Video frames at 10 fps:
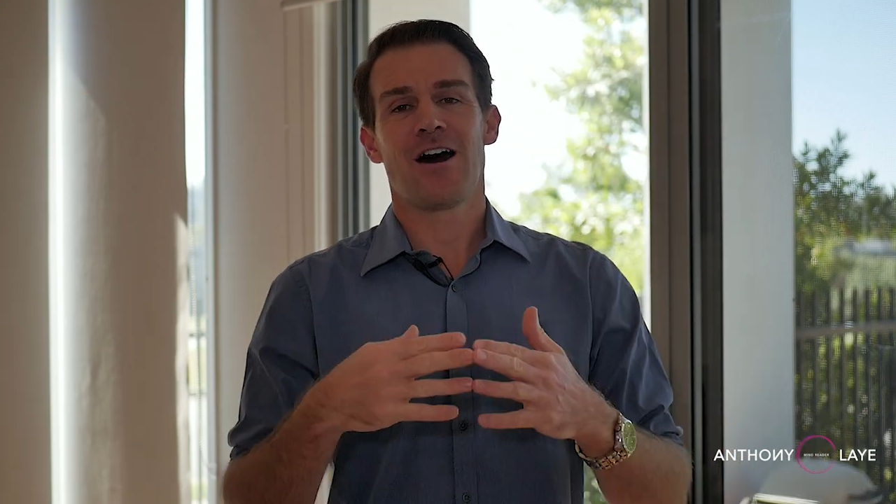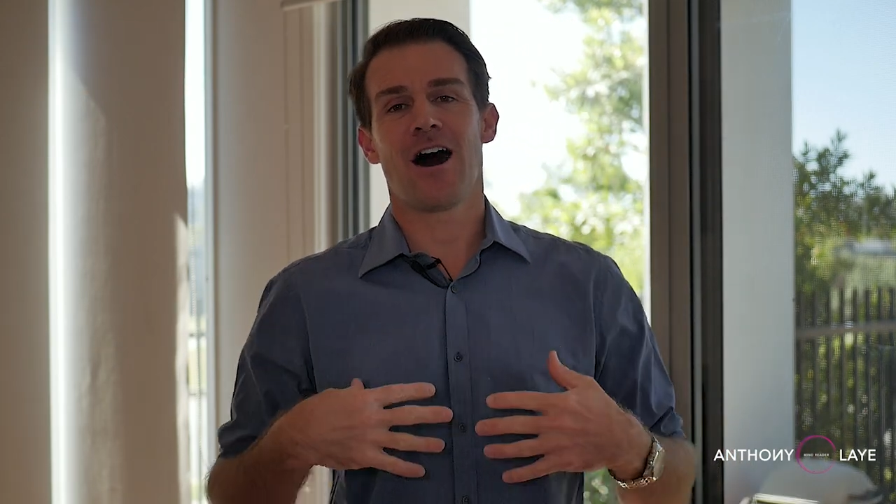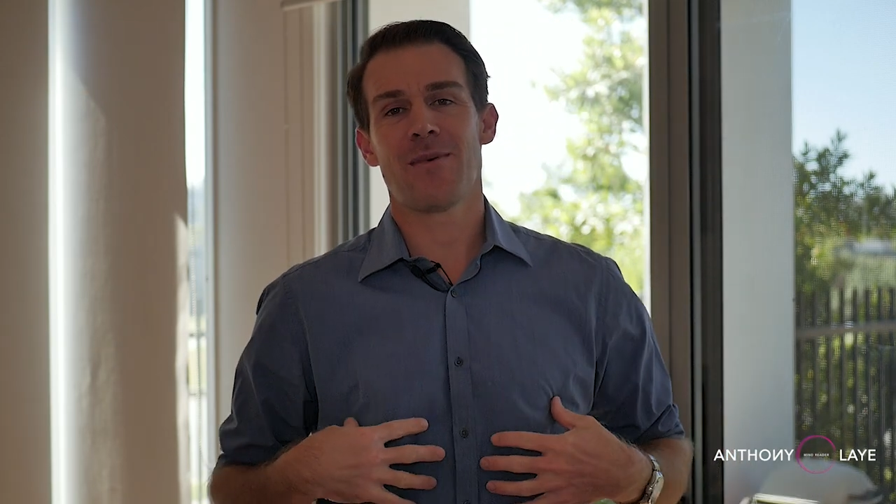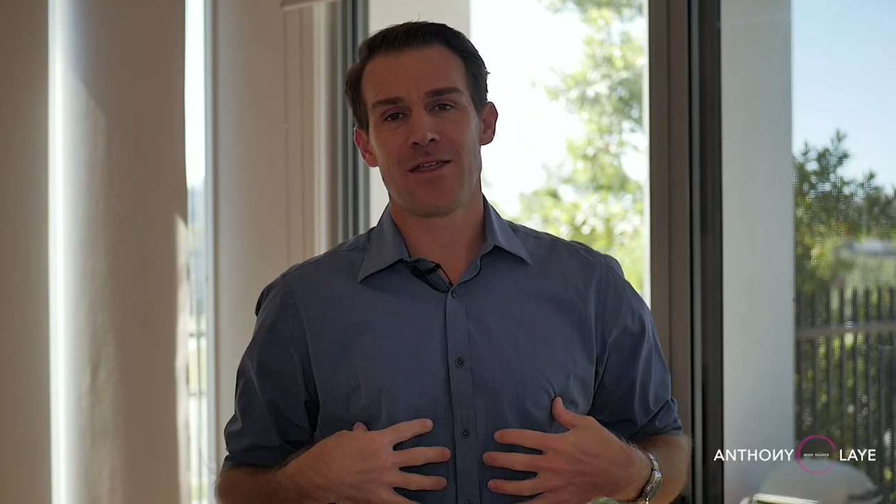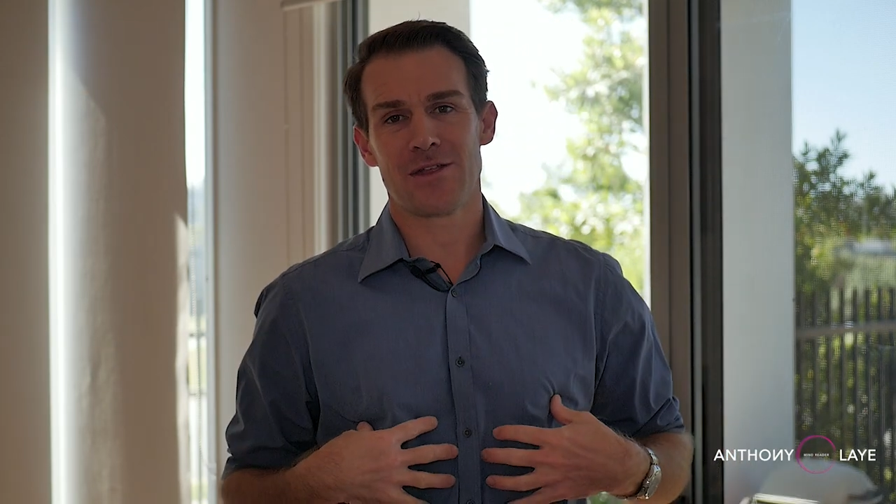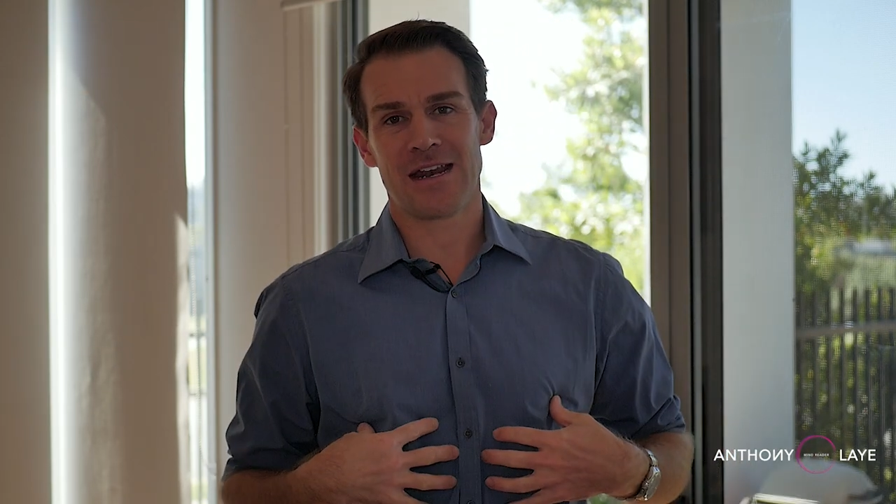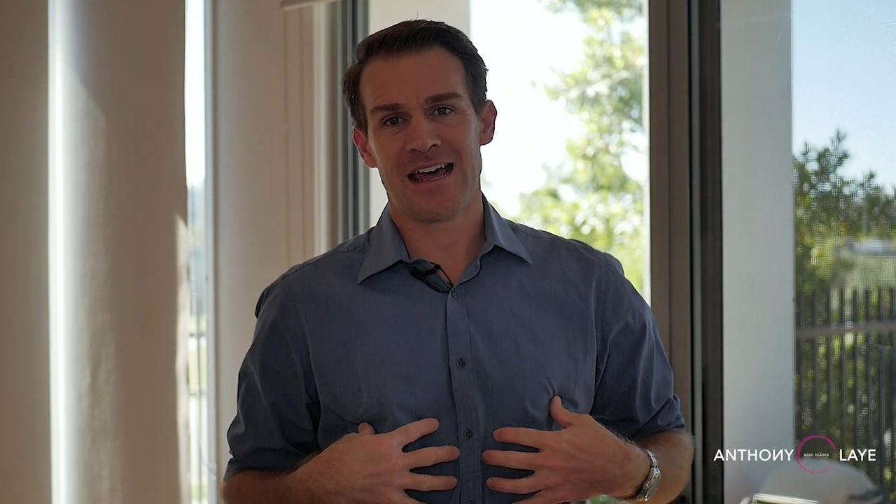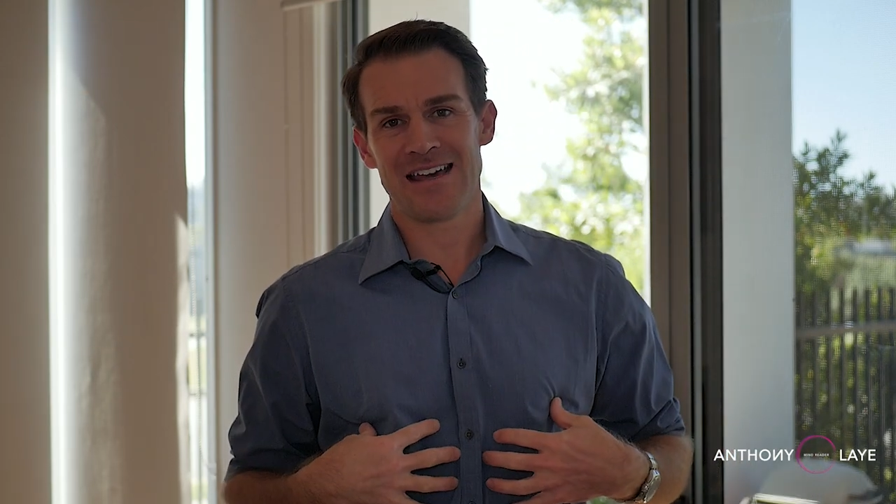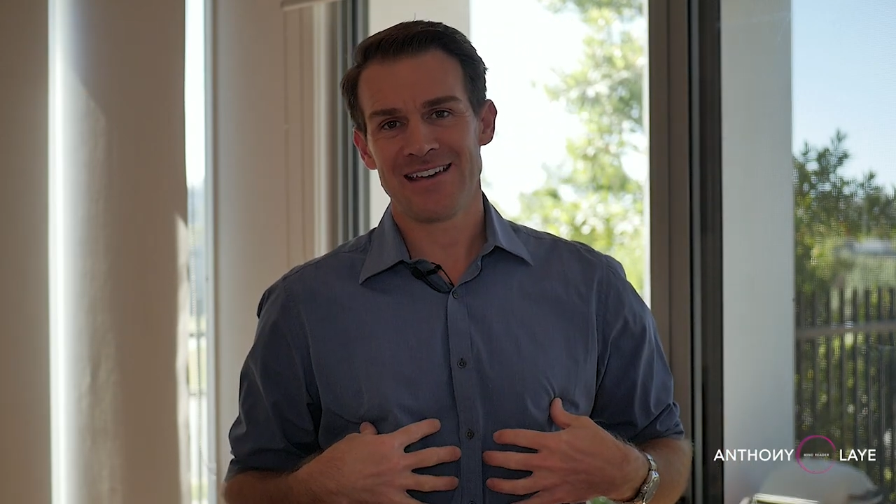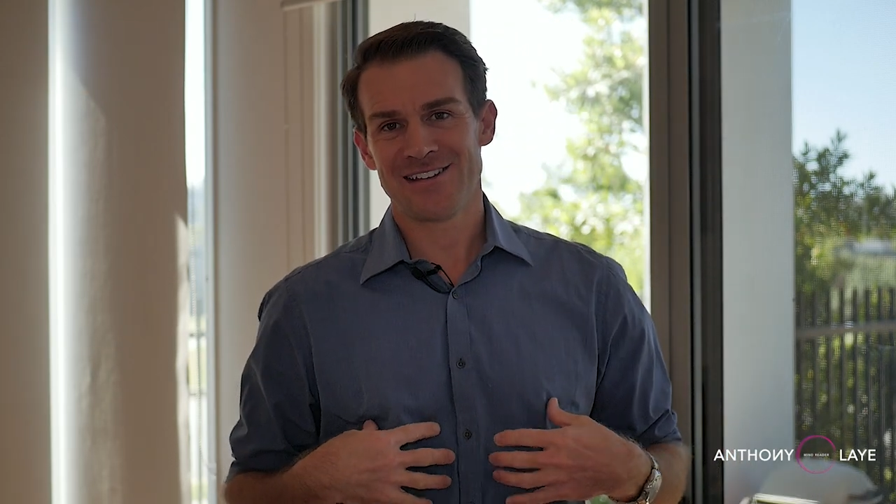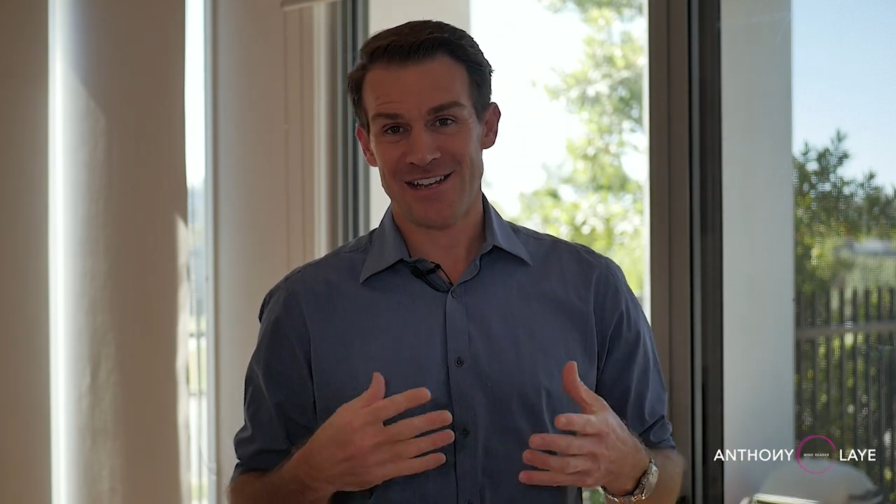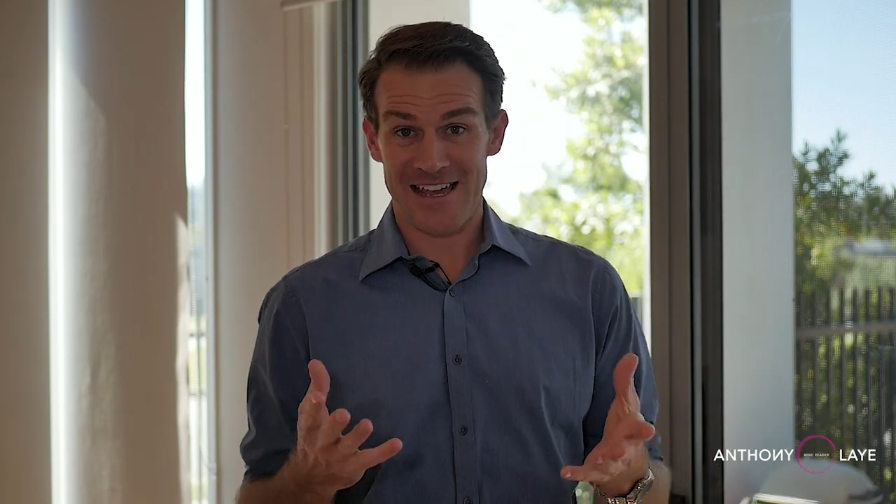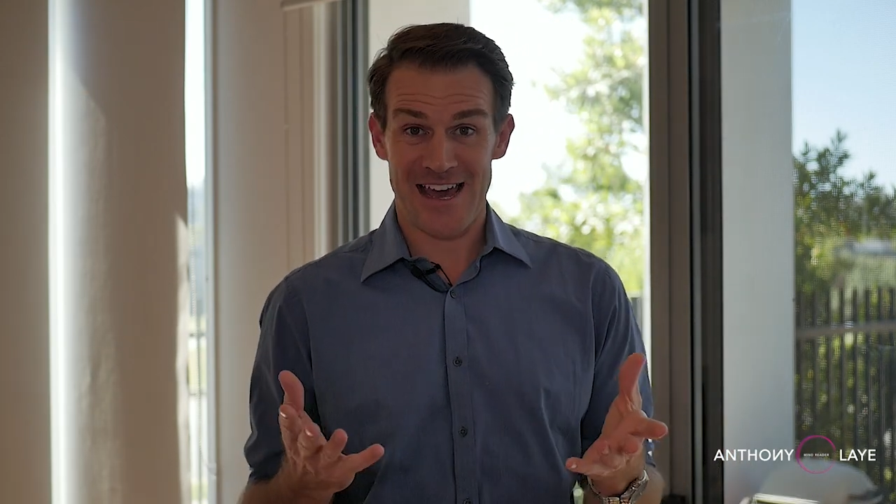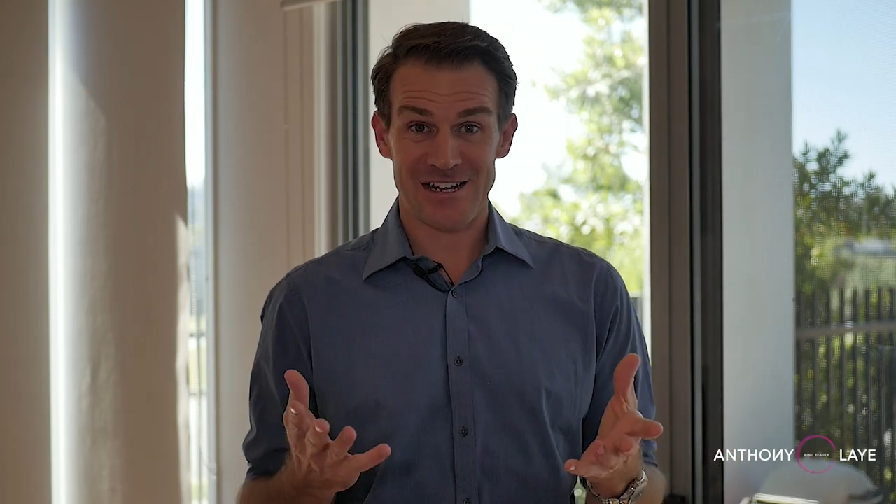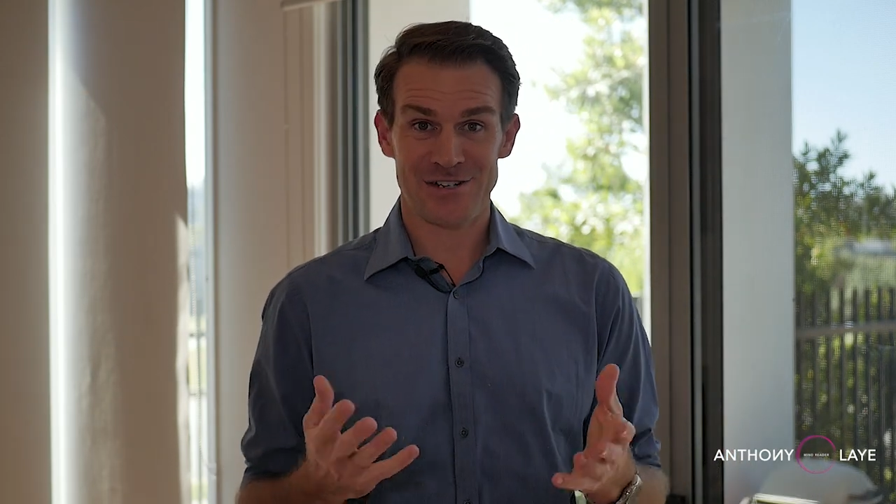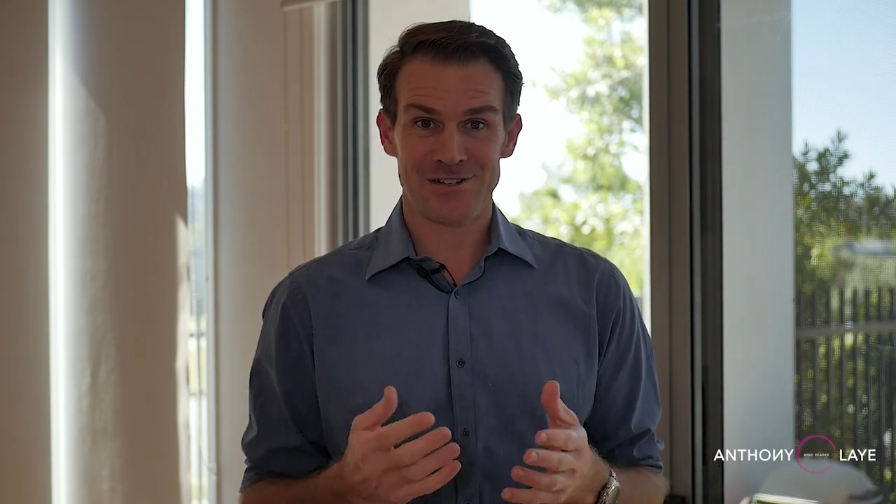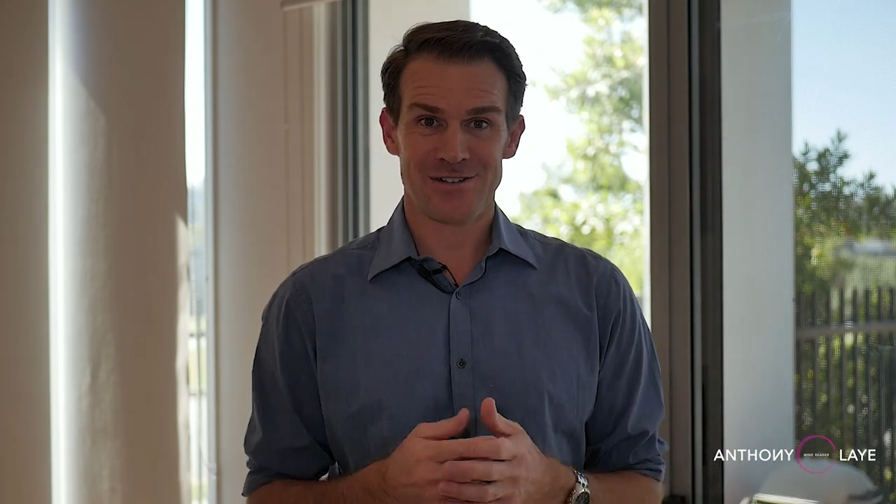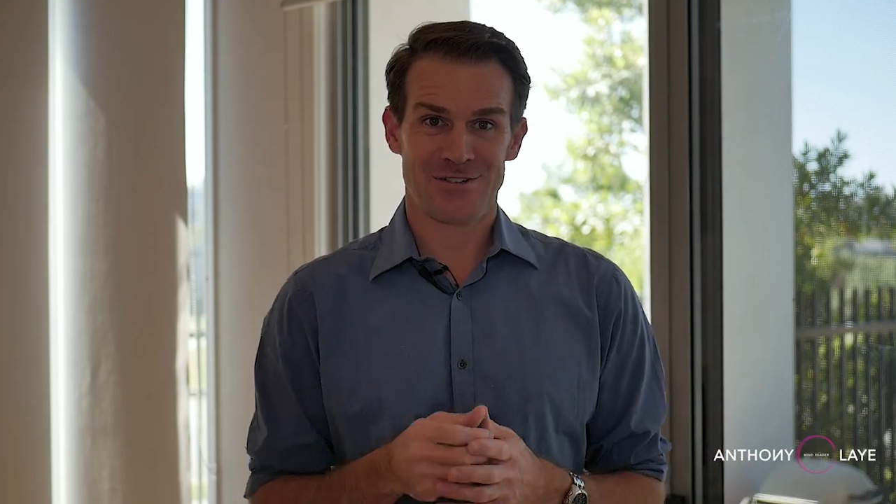I'm Anthony Laye. Take action,